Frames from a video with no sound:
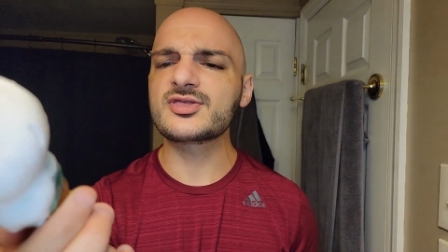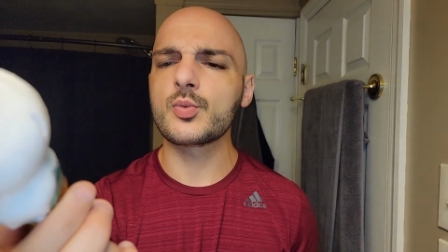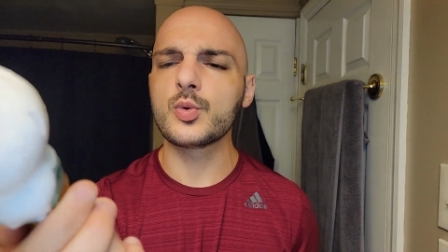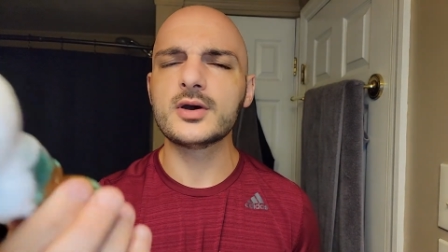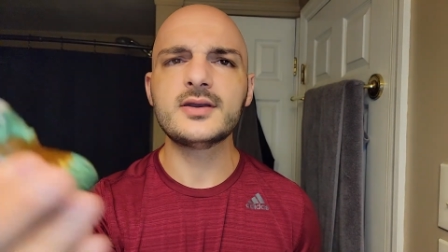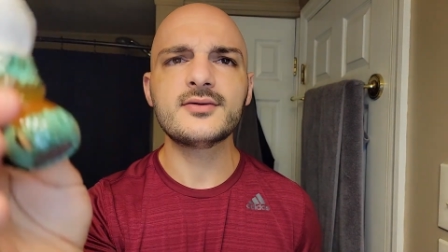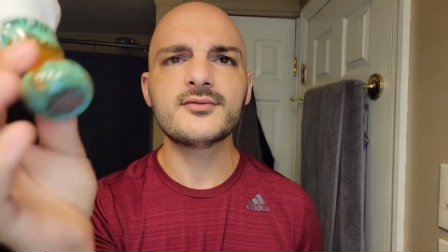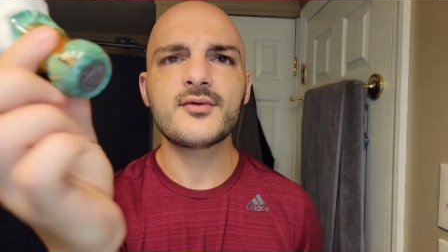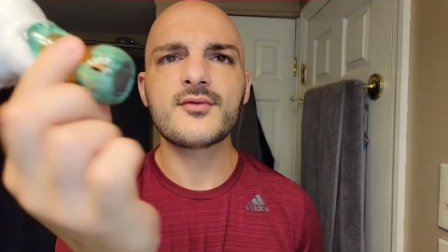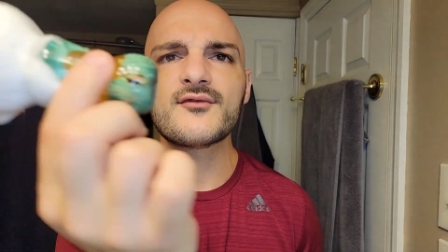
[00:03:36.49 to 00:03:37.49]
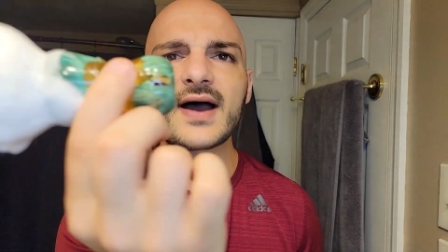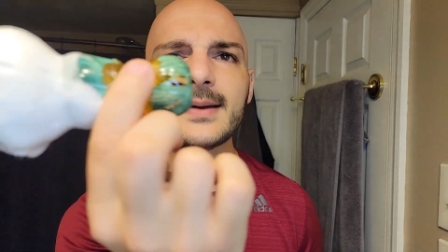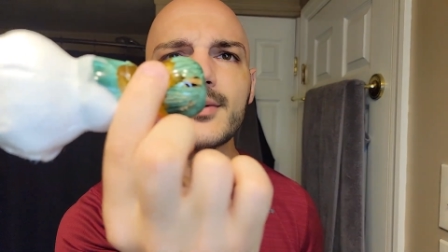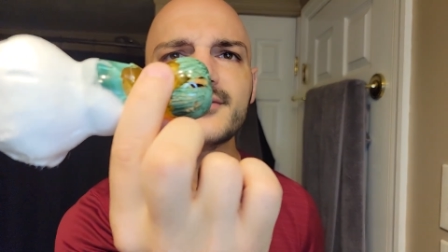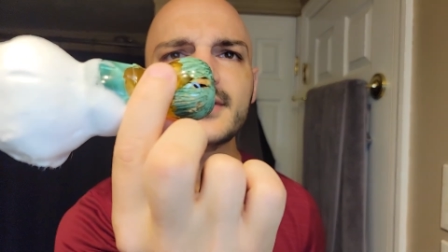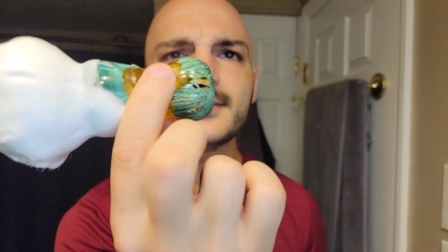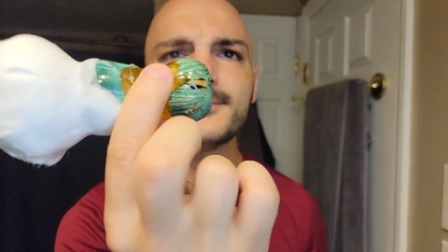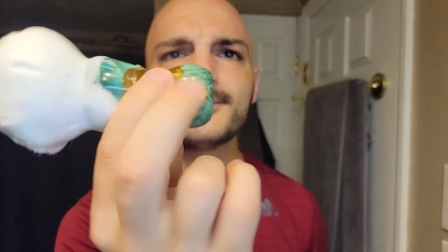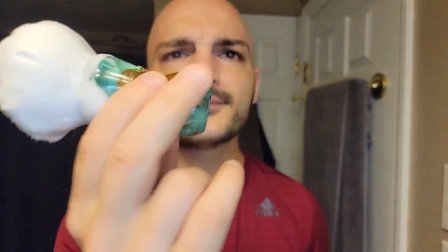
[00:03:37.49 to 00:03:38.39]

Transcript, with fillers: the wood vibe of it.